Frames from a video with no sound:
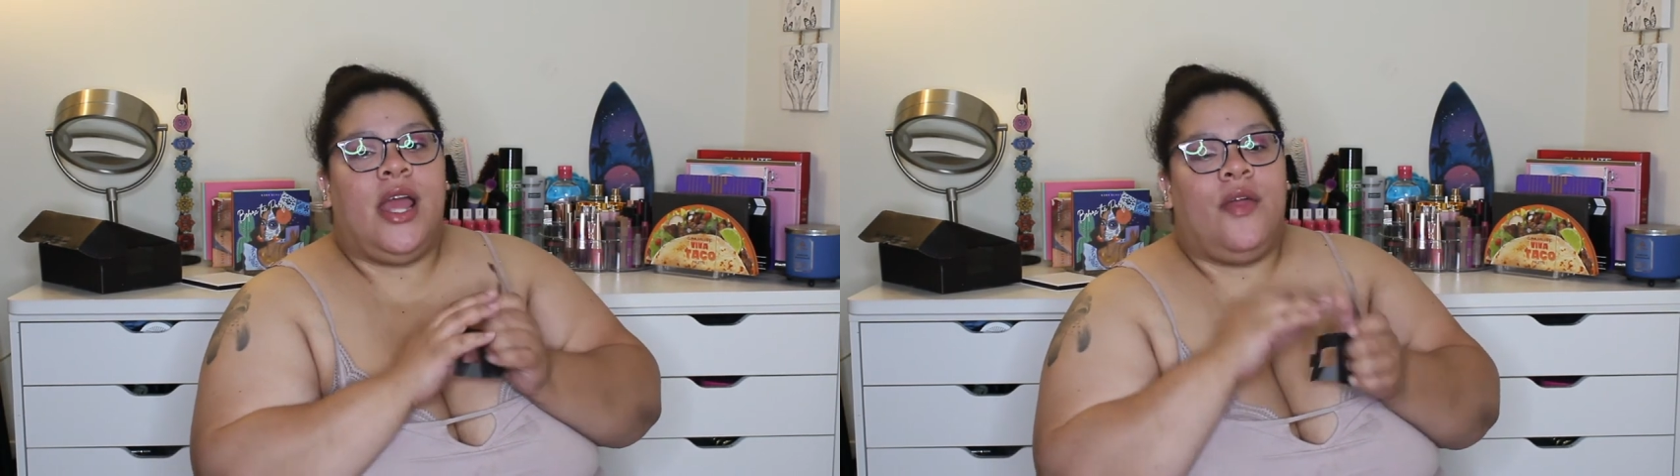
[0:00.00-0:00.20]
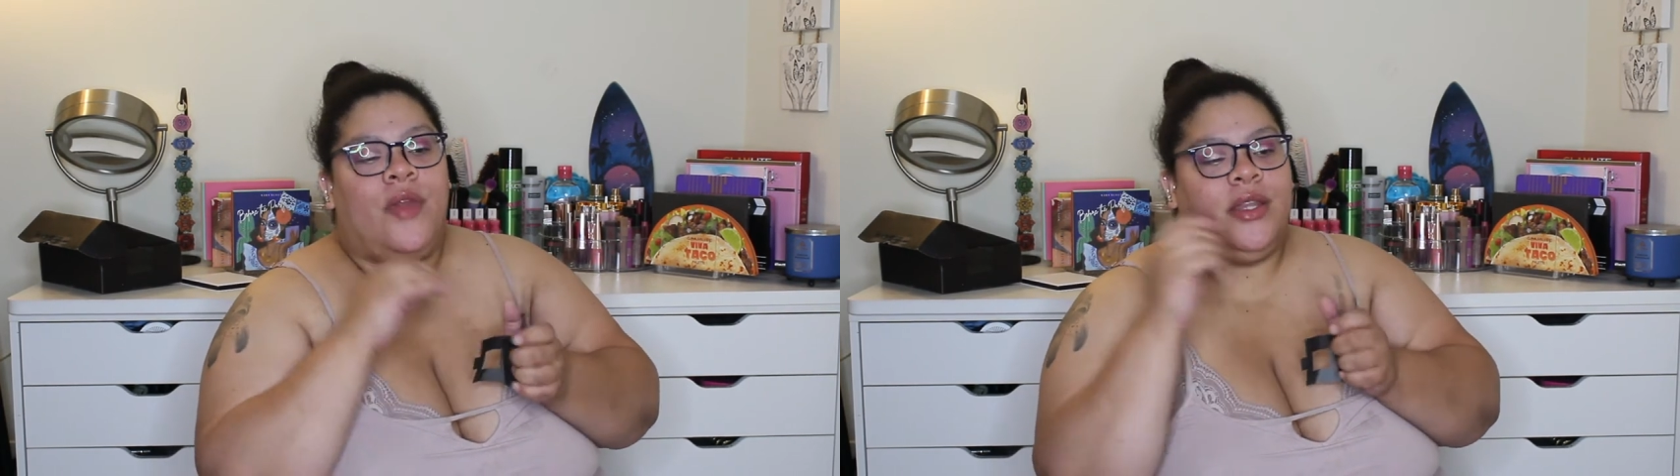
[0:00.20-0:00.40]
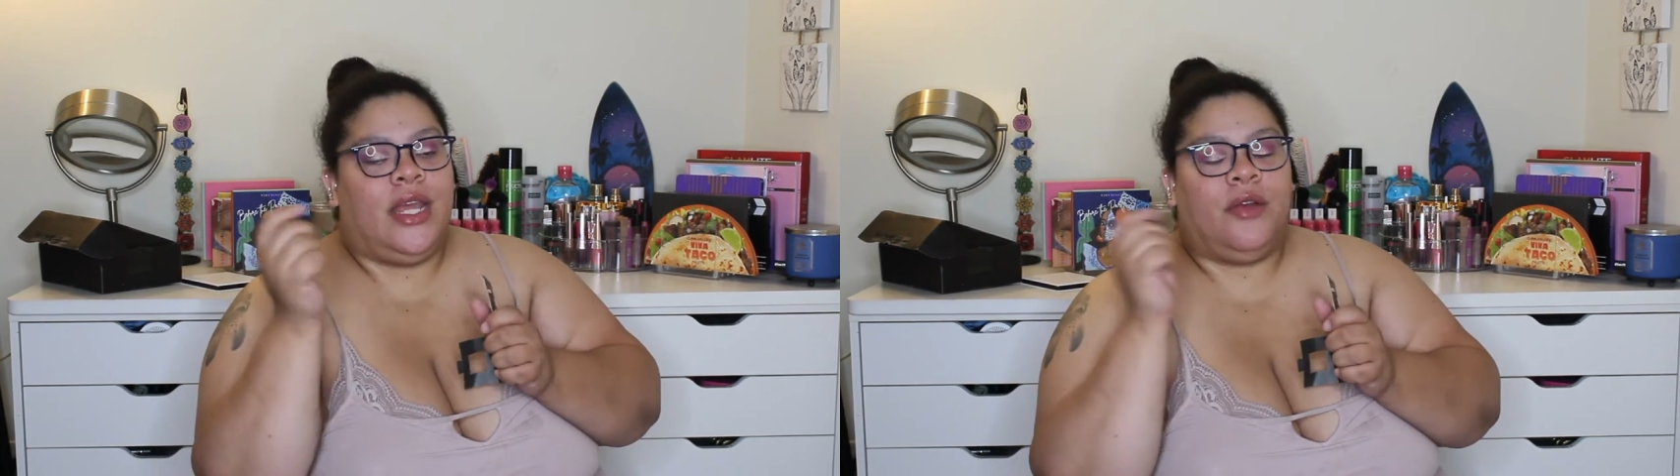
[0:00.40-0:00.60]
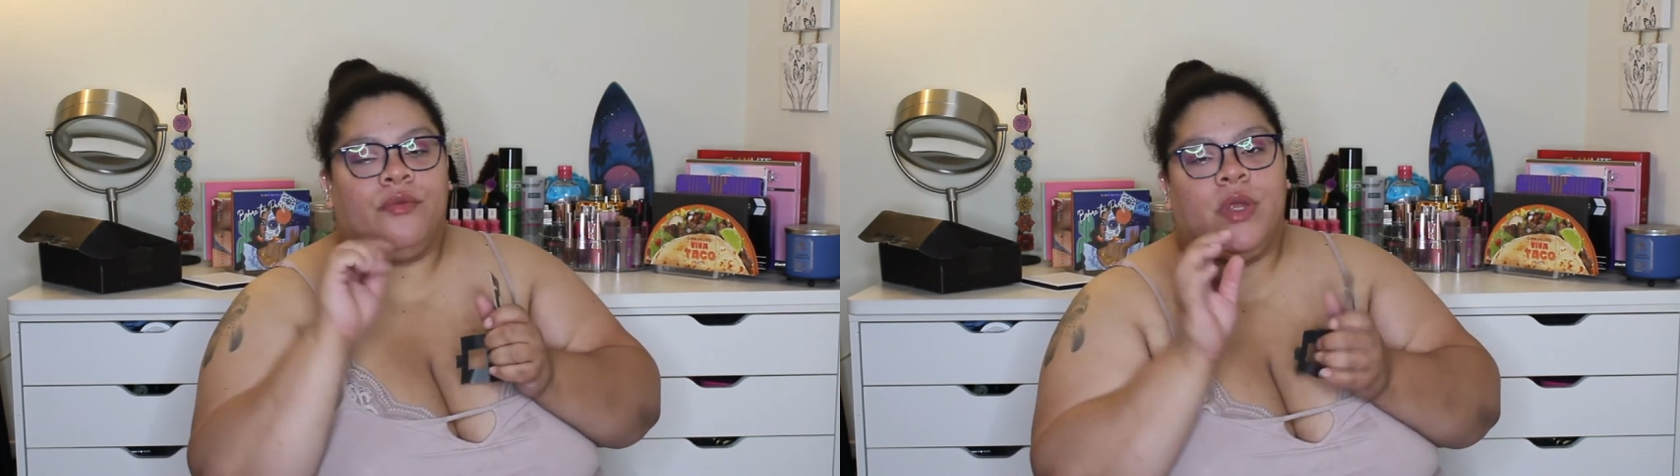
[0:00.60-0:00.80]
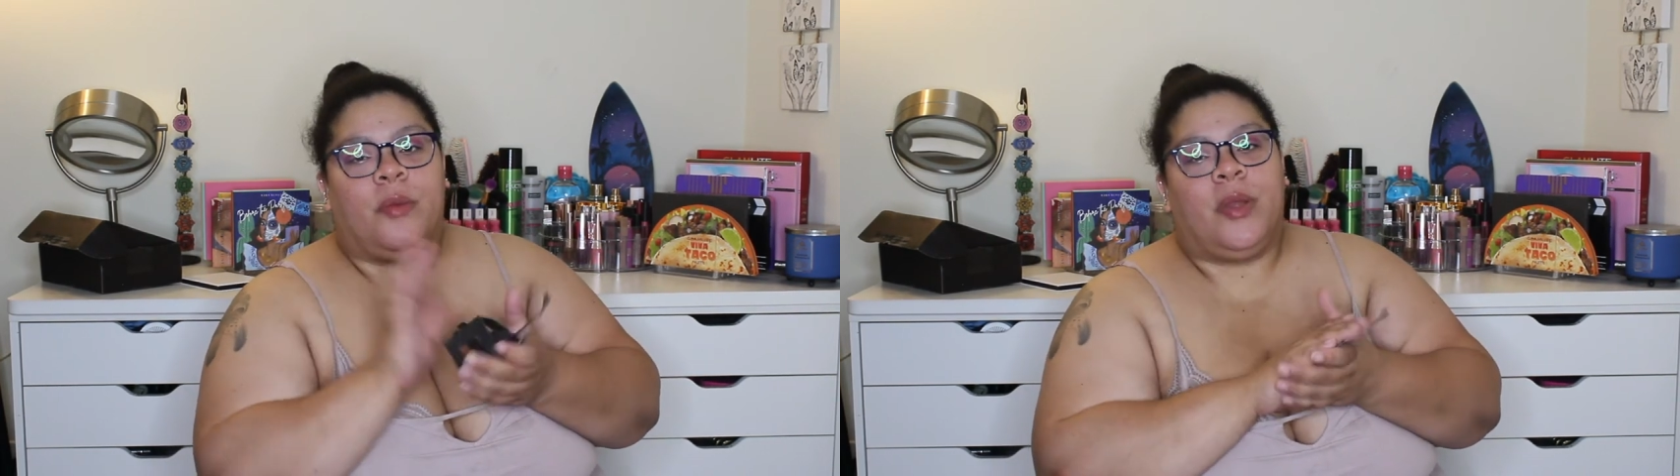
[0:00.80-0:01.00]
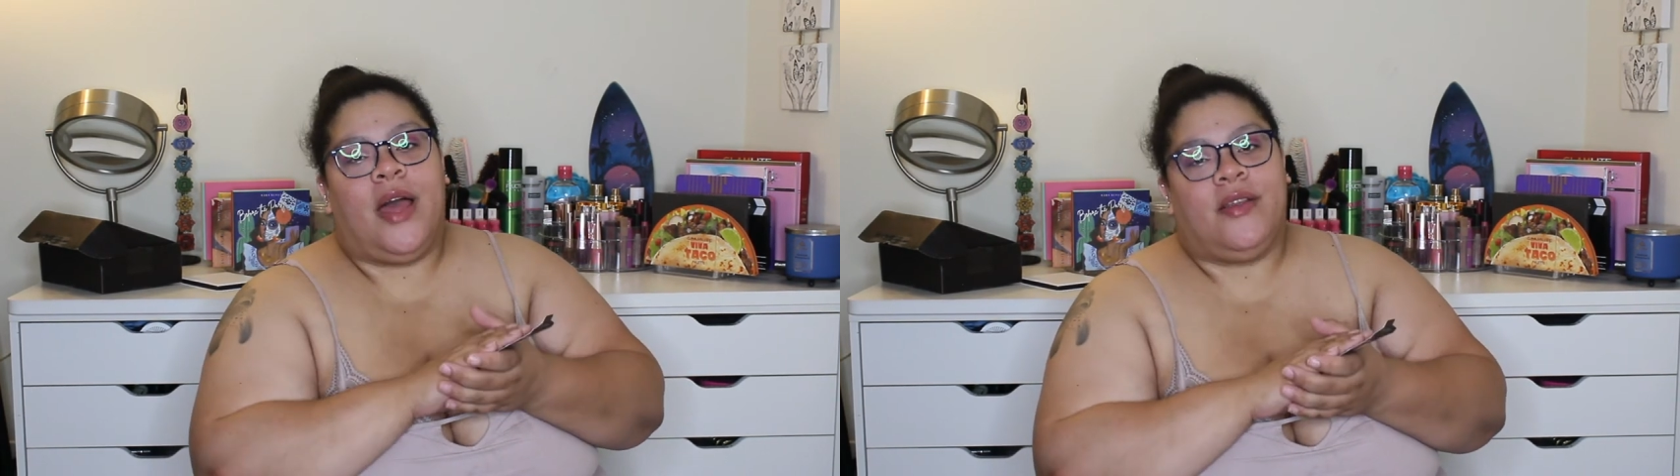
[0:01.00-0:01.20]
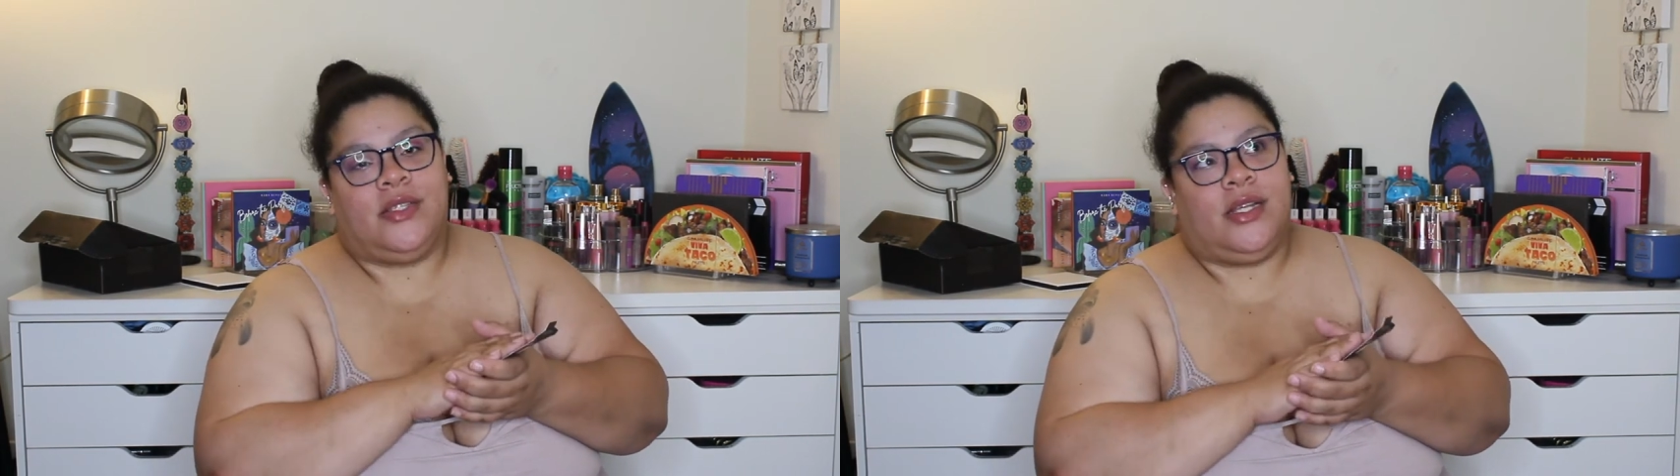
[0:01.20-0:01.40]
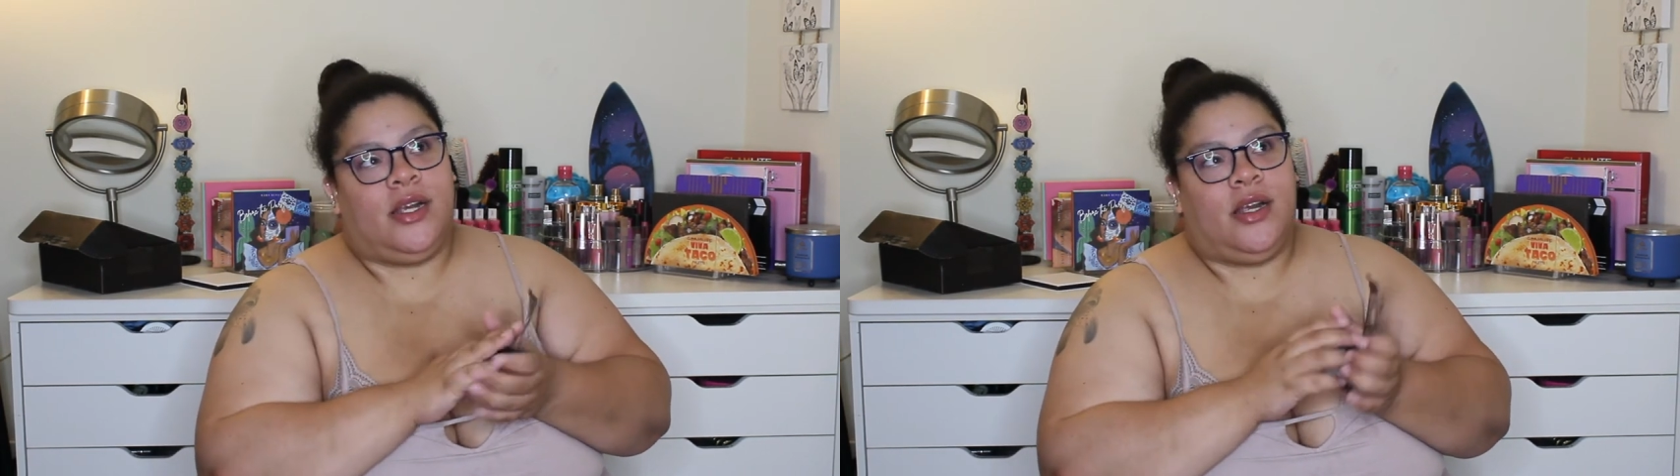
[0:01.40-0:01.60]
and then like reapply the
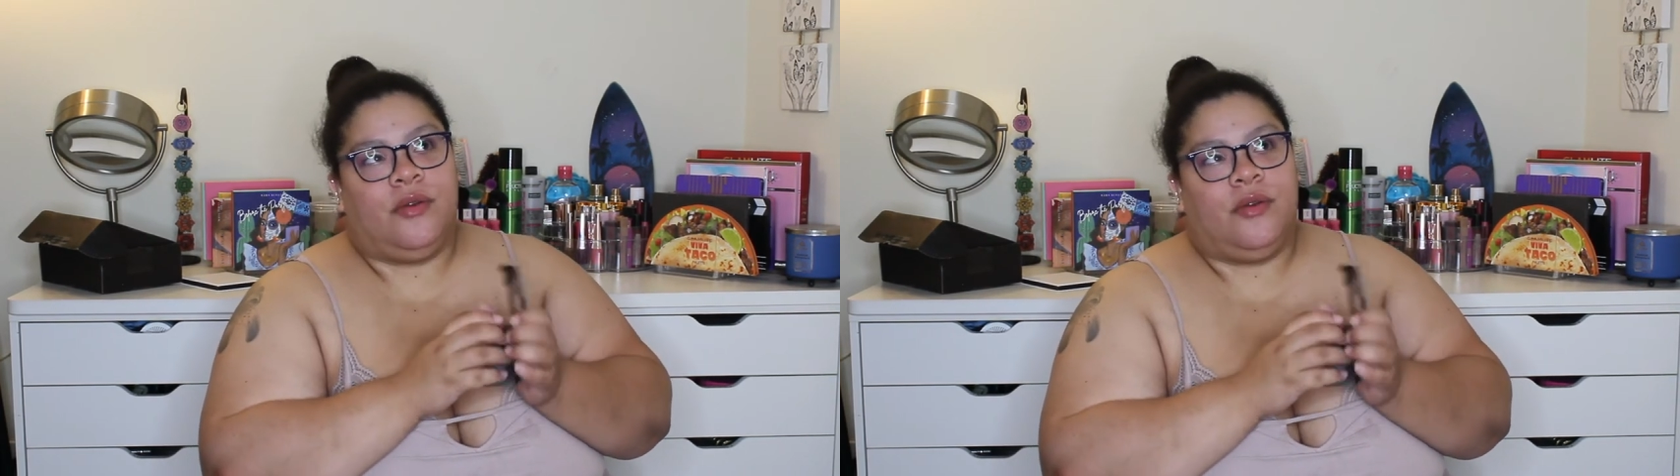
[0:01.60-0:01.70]
sticker,